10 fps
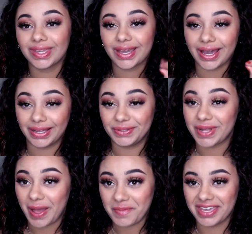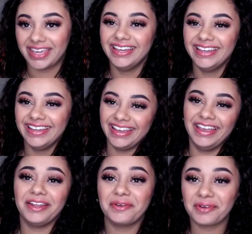I do not make
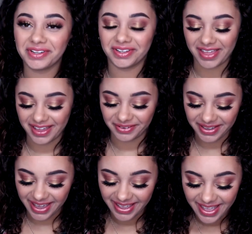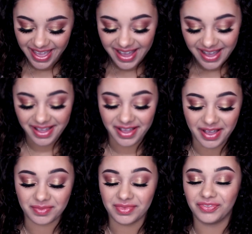anywhere near that, okay?
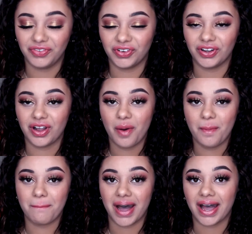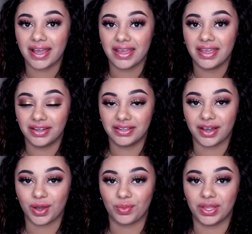For my
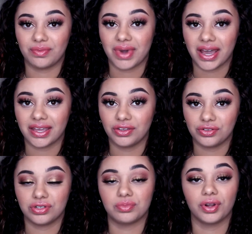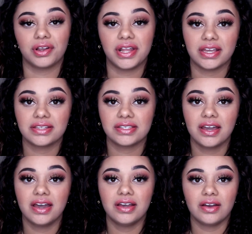income and my YouTube earnings,
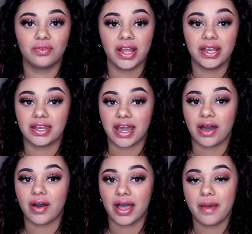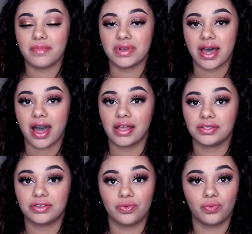right now I am
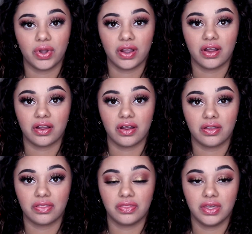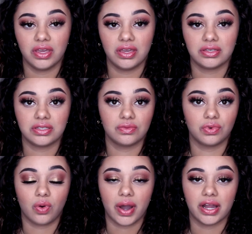not where the
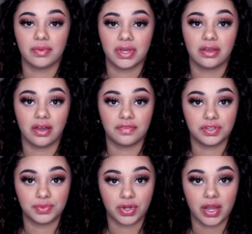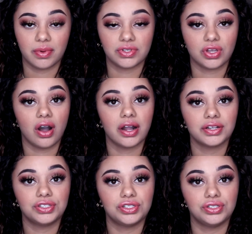requirement of subscribers are
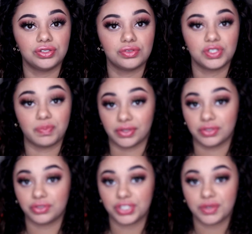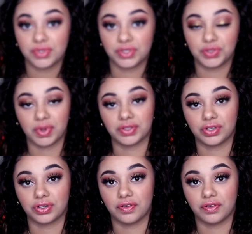to do sponsorships and sponsored